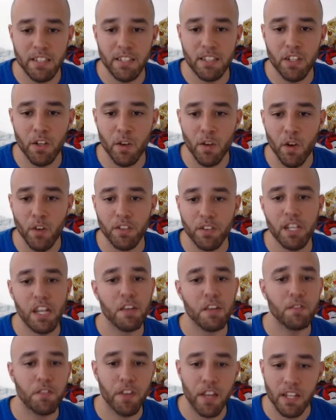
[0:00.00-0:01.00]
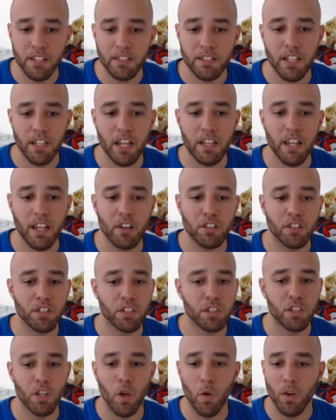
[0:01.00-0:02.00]
you're on defense and they're
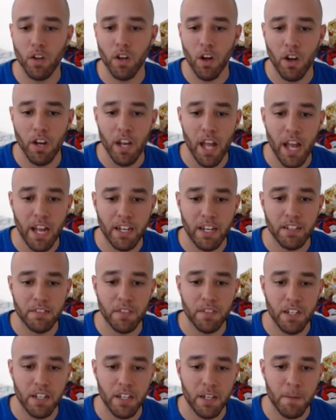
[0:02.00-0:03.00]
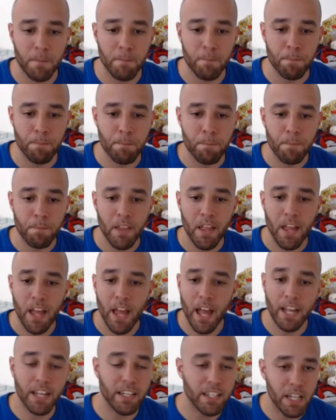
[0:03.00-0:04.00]
just throwing on heck of
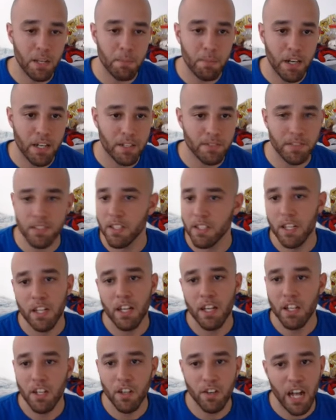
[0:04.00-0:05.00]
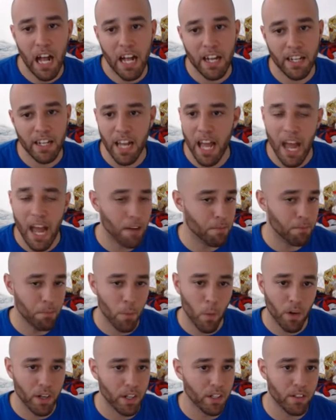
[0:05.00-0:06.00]
debuffs, you're not going to have
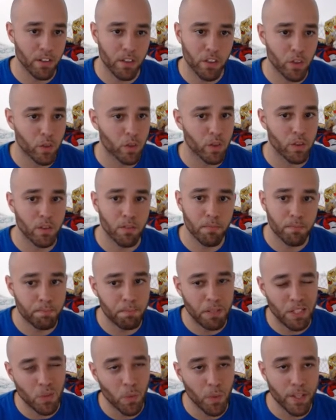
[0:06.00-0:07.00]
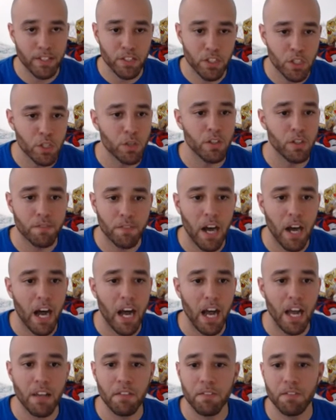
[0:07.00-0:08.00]
more than between 2 to
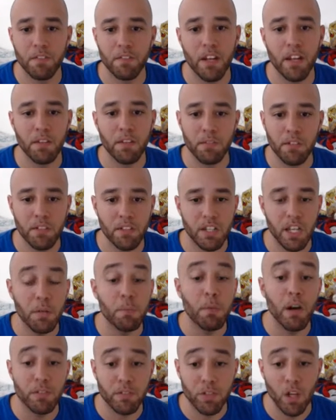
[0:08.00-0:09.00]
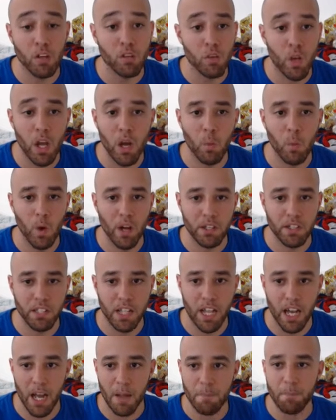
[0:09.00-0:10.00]
5 debuffs on you at one
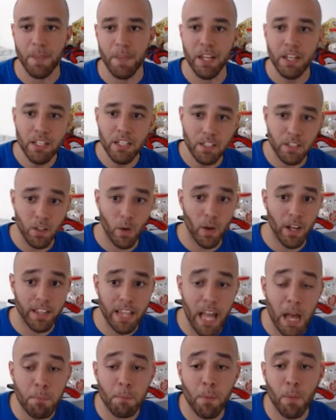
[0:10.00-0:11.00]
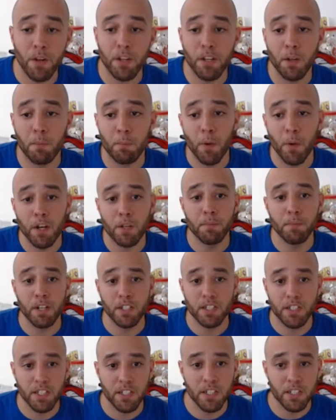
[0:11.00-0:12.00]
time. So at that point you're pretty
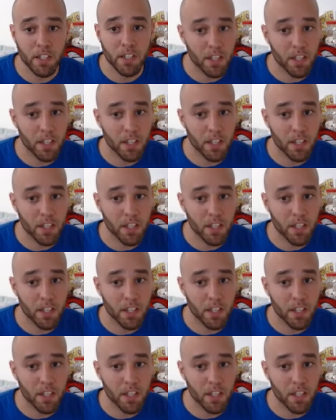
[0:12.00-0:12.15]
much